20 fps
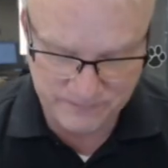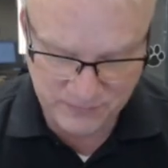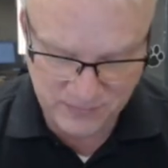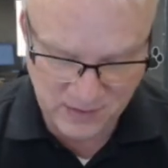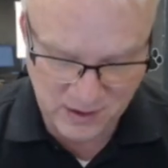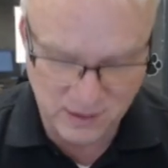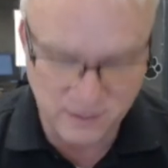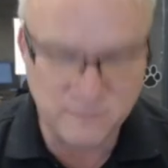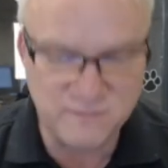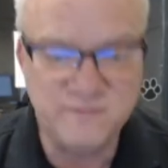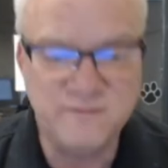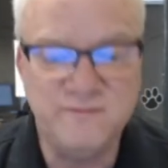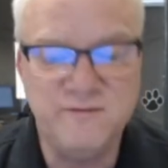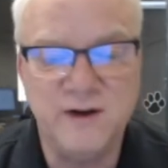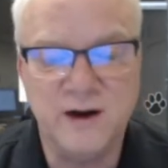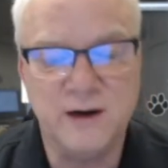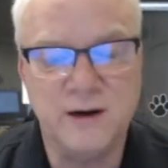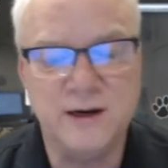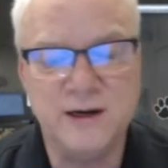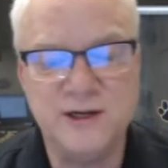A
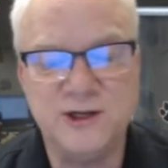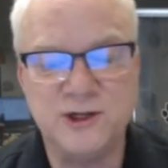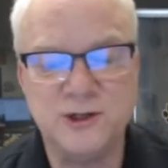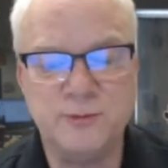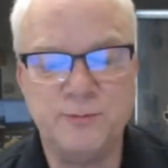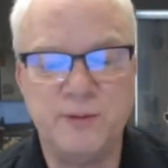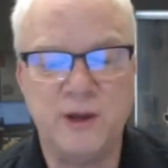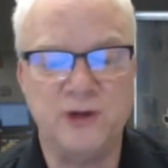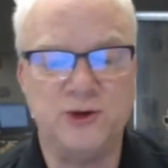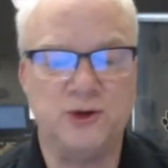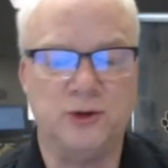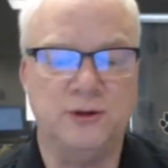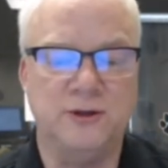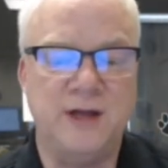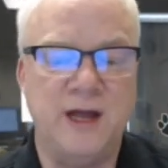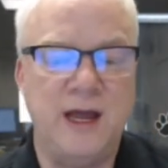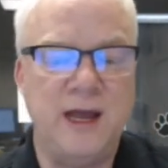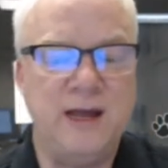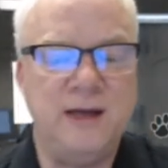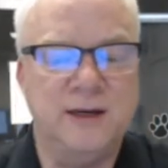very special
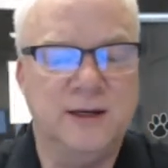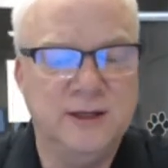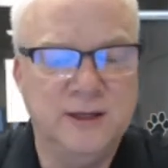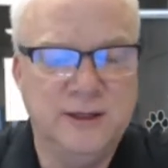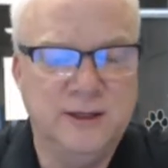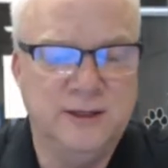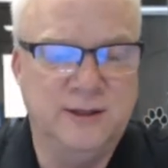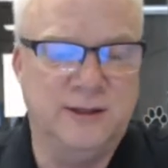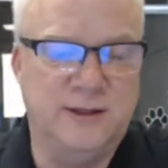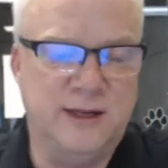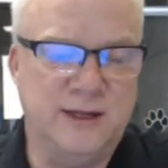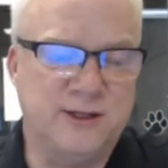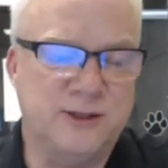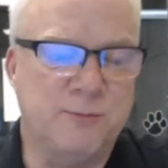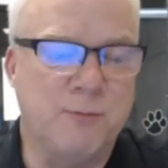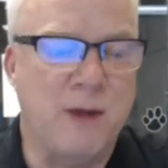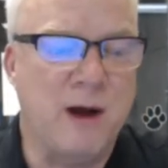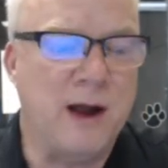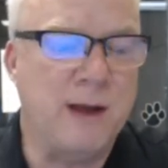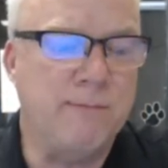date. That's
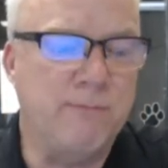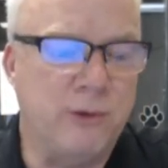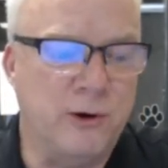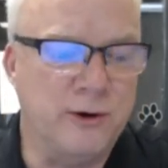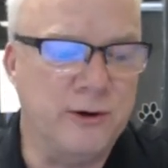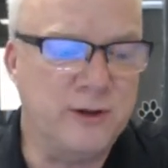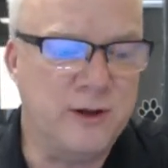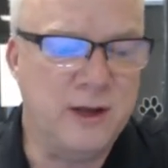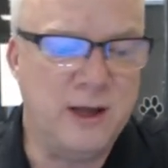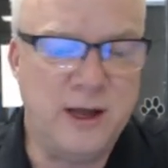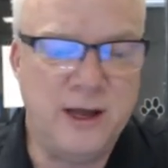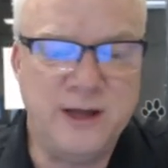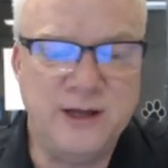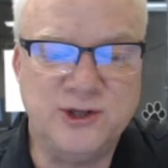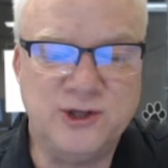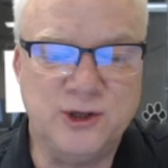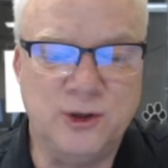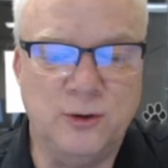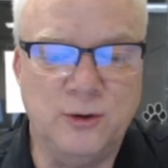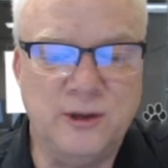my birthday.
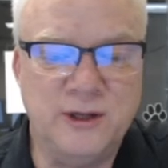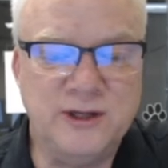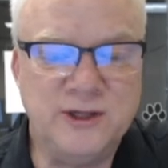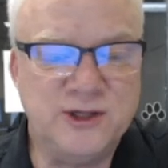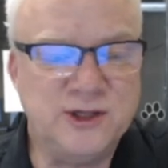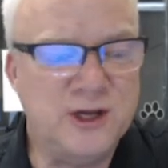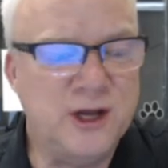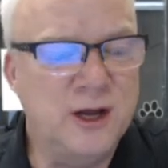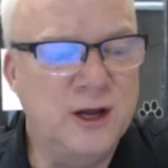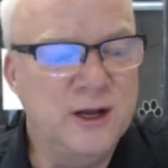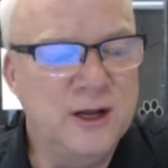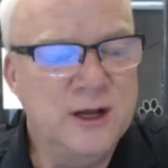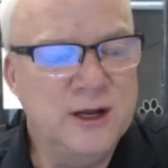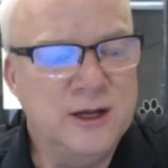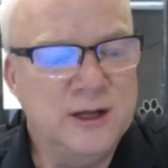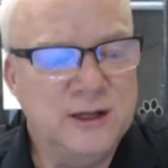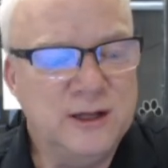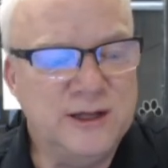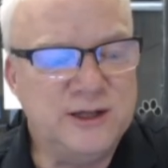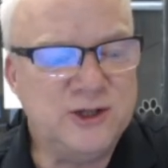So let's
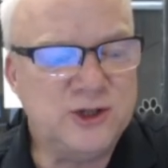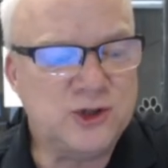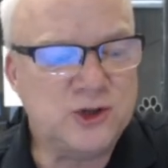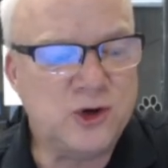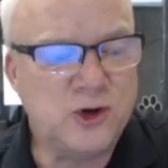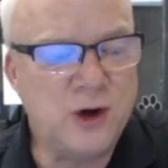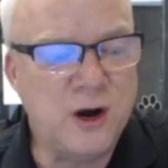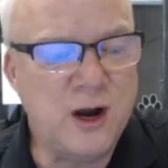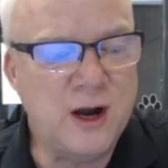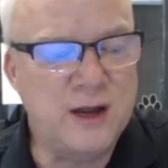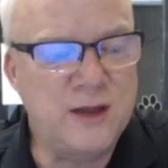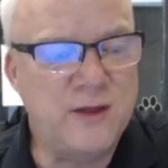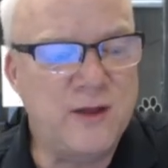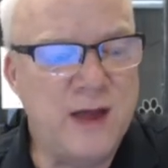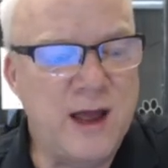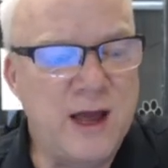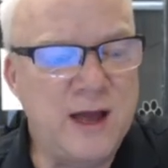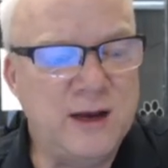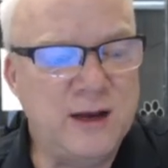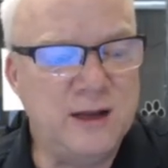try
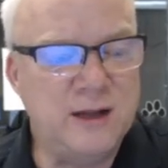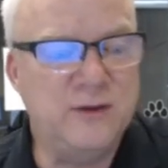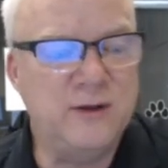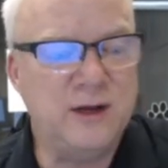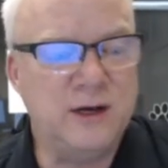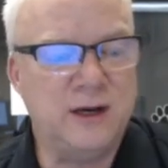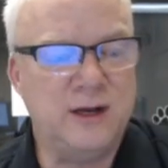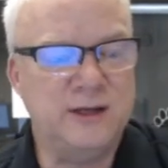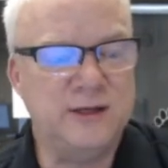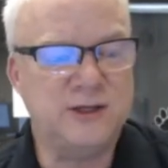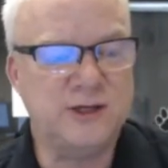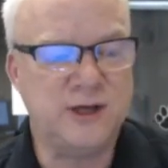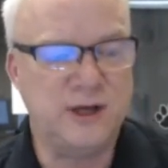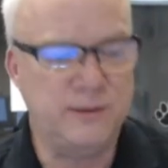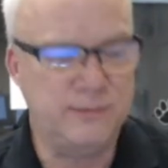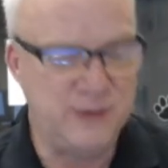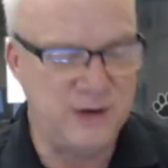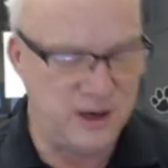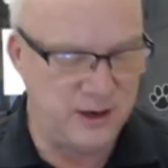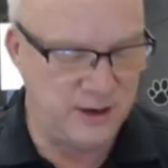that, and then let's
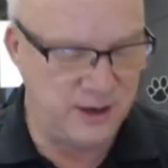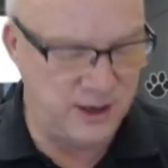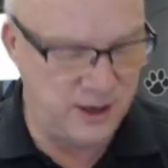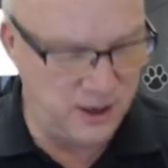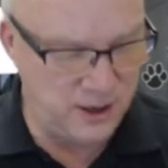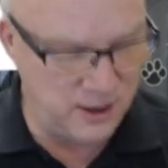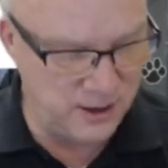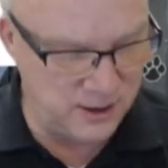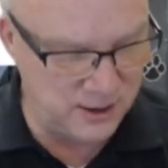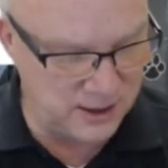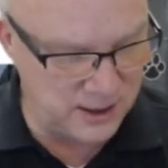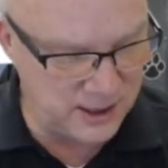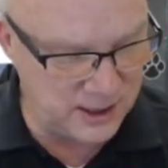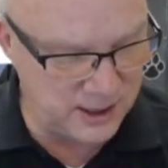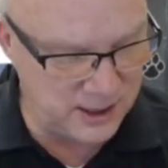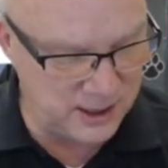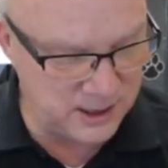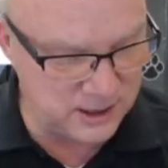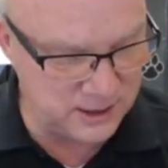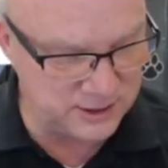come down here
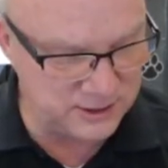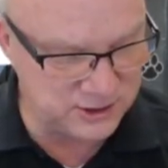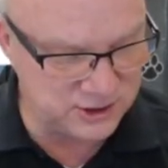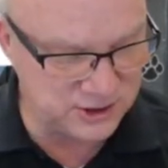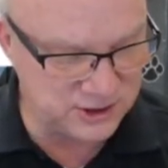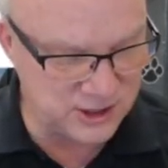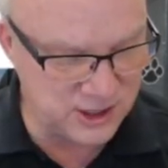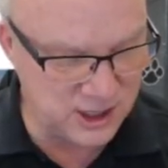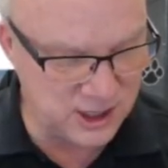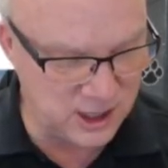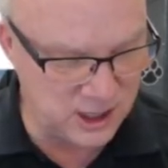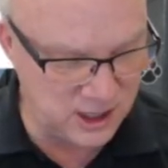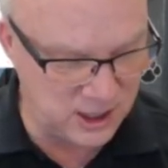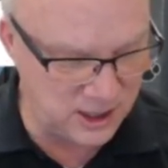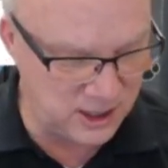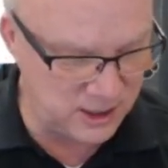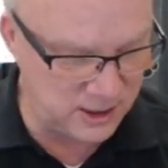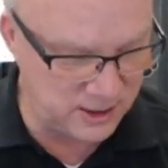and let's say